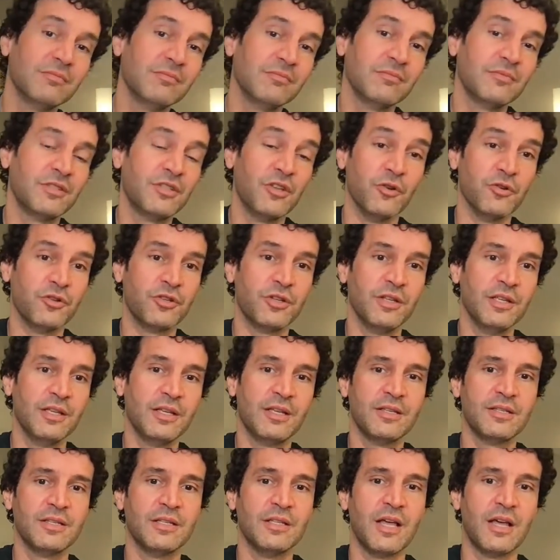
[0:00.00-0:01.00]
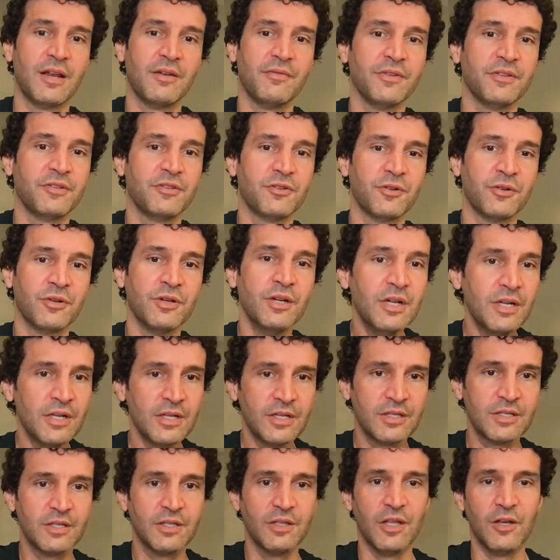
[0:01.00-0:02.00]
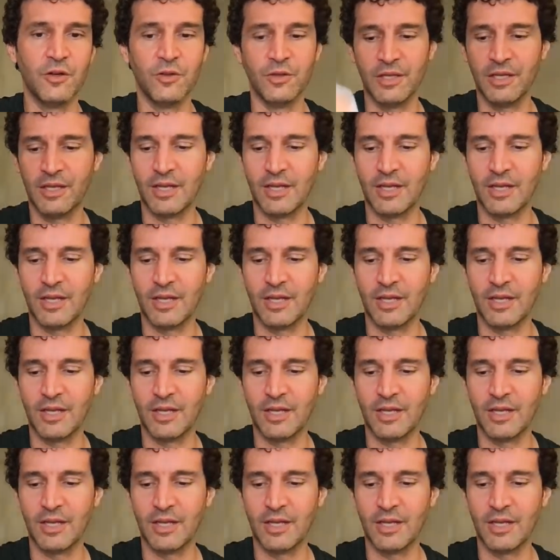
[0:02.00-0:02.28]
socially, because a lot of us are slowly